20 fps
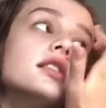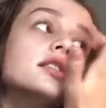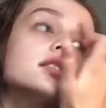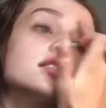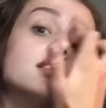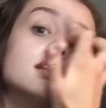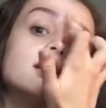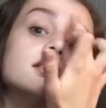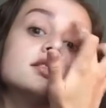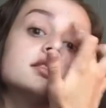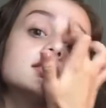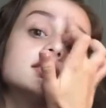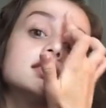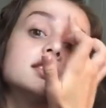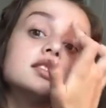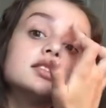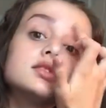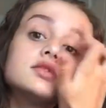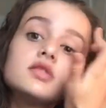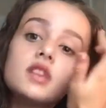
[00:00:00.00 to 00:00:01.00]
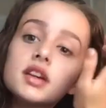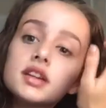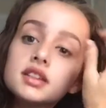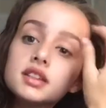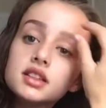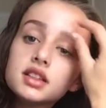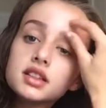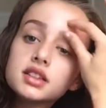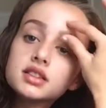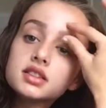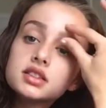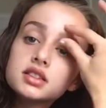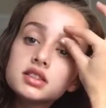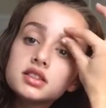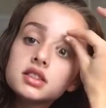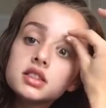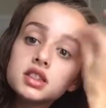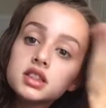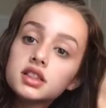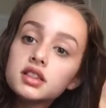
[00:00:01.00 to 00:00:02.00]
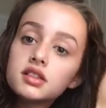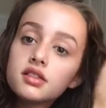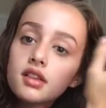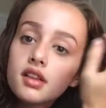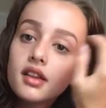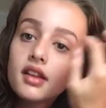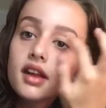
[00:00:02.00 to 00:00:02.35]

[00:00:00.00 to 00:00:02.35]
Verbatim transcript: so i was sitting right next she